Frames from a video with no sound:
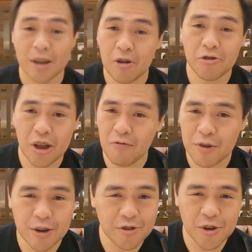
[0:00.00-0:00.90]
Now it's time for
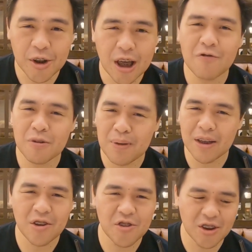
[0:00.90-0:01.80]
dessert, and for my
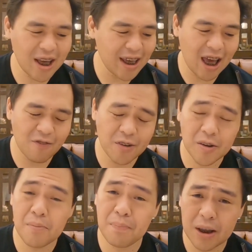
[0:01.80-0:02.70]
dessert I have here
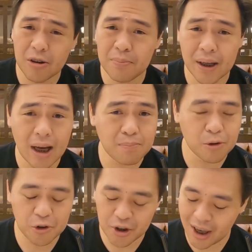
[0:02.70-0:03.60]
the mango pineapple
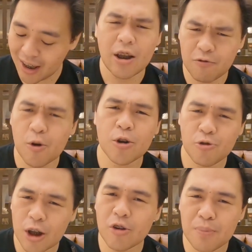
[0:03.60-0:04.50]
shake and of course
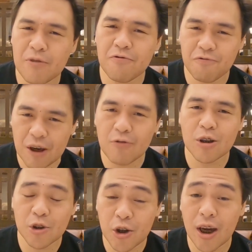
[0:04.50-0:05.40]
one of my
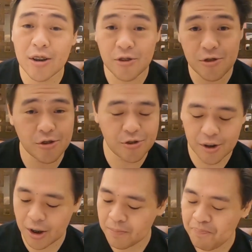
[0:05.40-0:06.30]
favorite Chinese
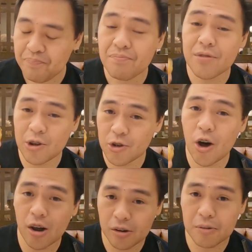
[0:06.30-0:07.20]
dessert, the
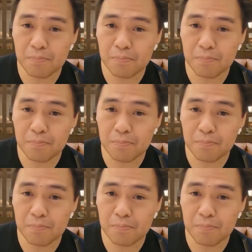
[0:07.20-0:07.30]
chocolate